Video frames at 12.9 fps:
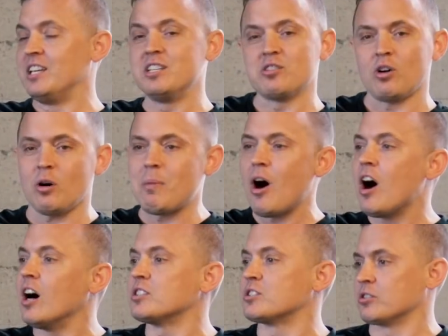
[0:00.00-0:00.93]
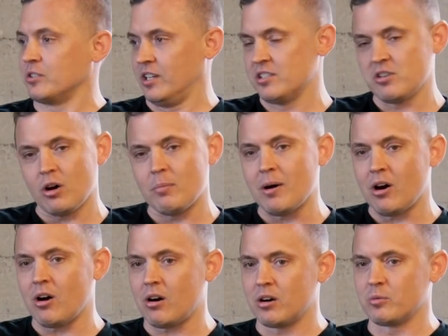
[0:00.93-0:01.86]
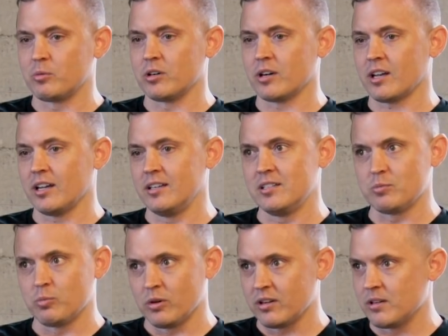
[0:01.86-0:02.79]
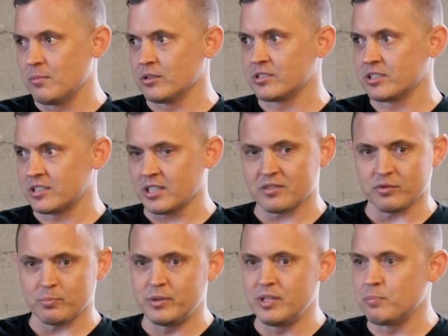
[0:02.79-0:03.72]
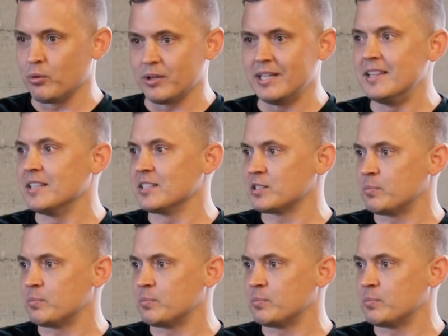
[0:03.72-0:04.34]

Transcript: He's all about hustle. He's all about hard work. And he's one of the most successful people in the